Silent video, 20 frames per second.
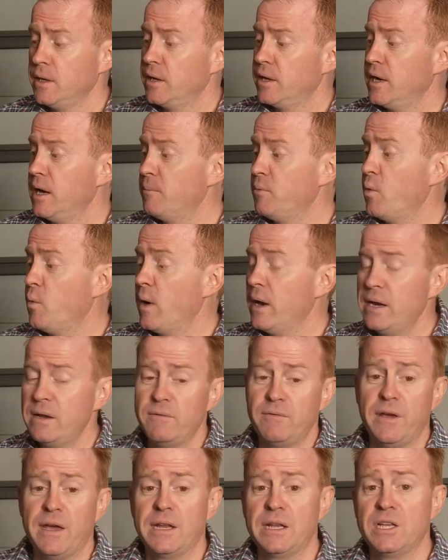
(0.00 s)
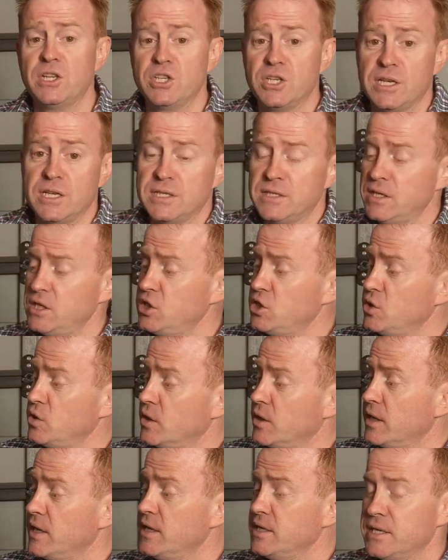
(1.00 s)
Number one advantage is this
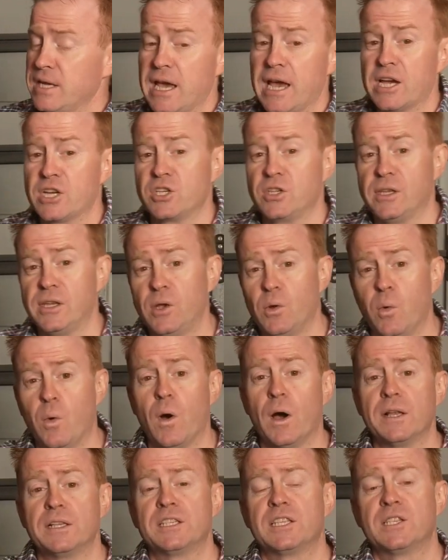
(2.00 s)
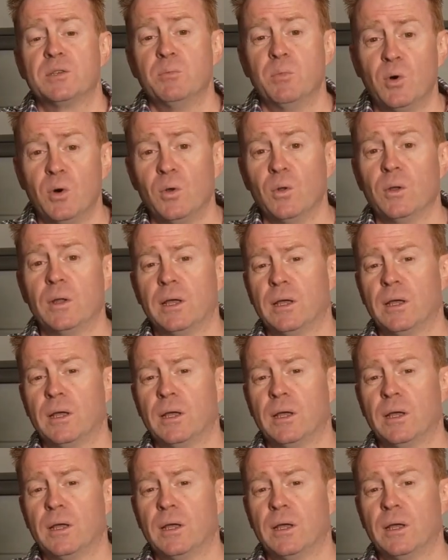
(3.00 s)
unit is actually quite small.